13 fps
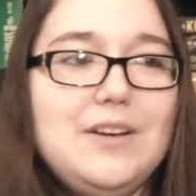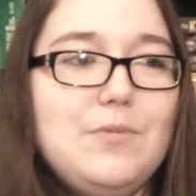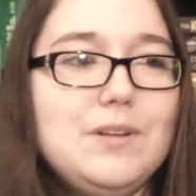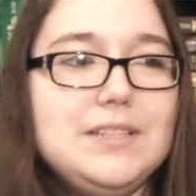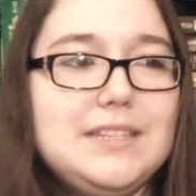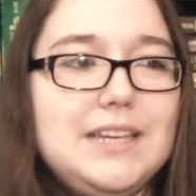
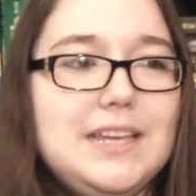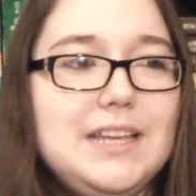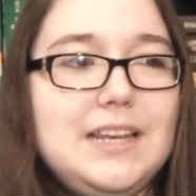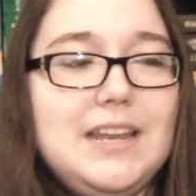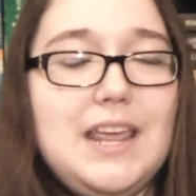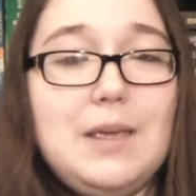Once
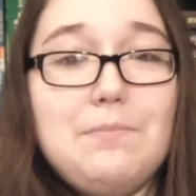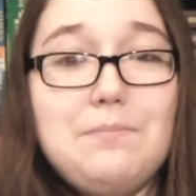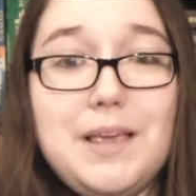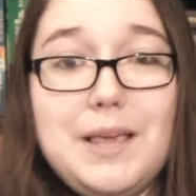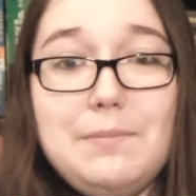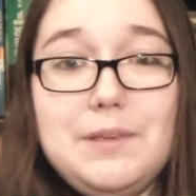again, it
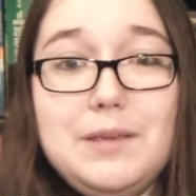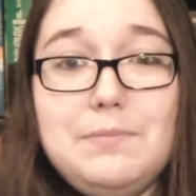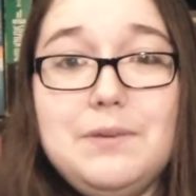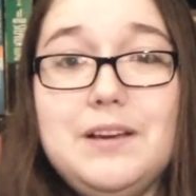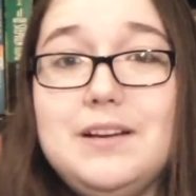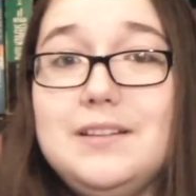may be
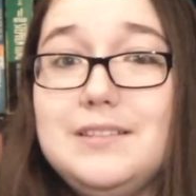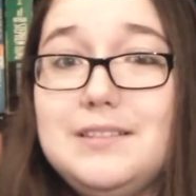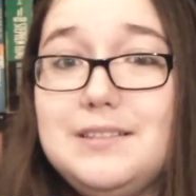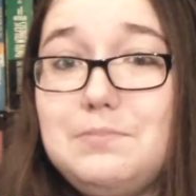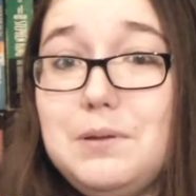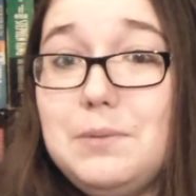
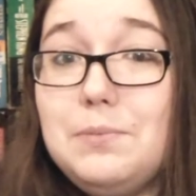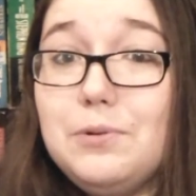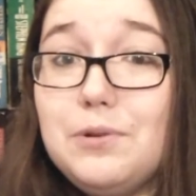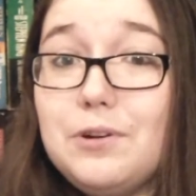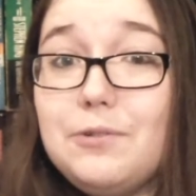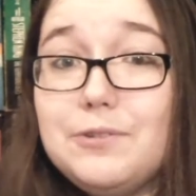because
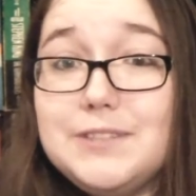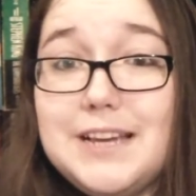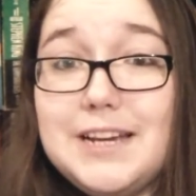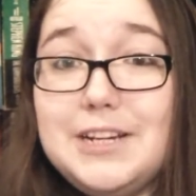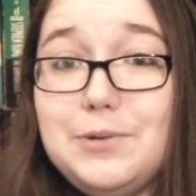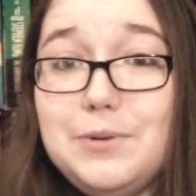people are
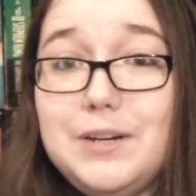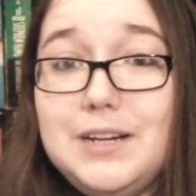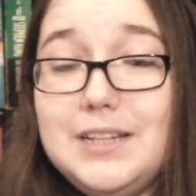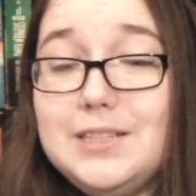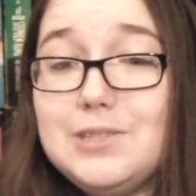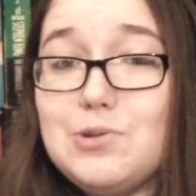assigned to
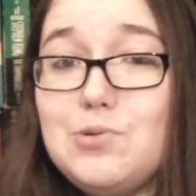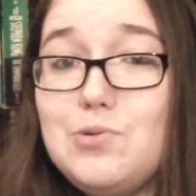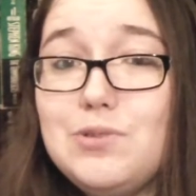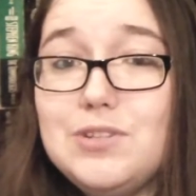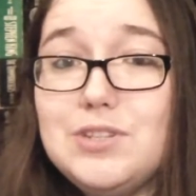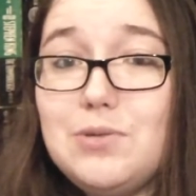read it in
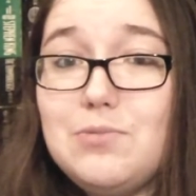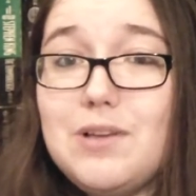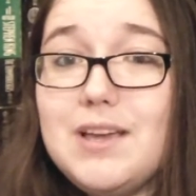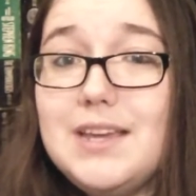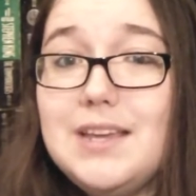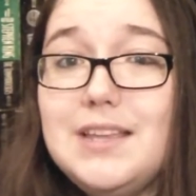school and don't
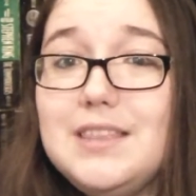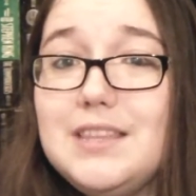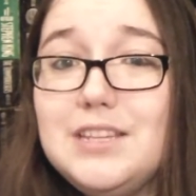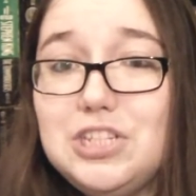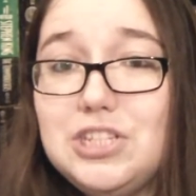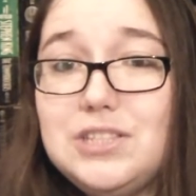like it, and
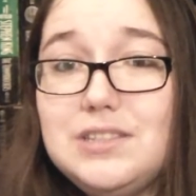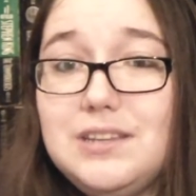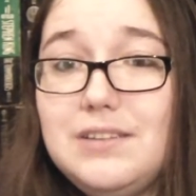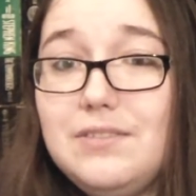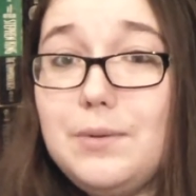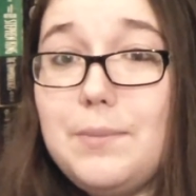then
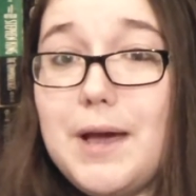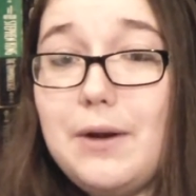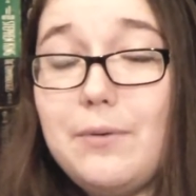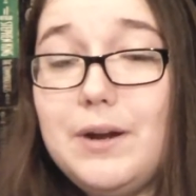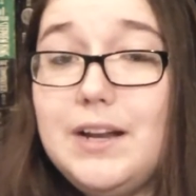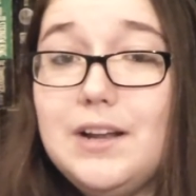just give it a
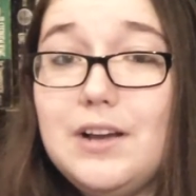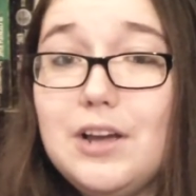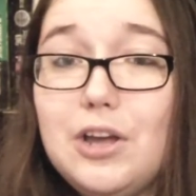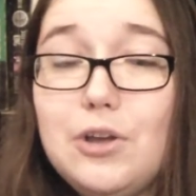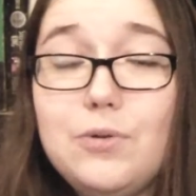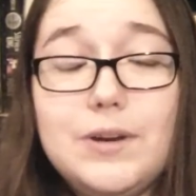bad rating
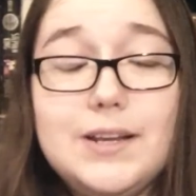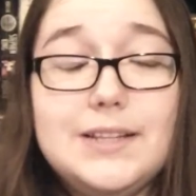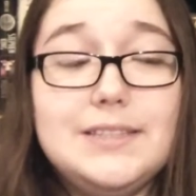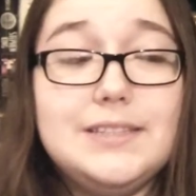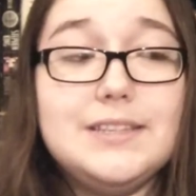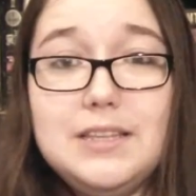on Goodreads.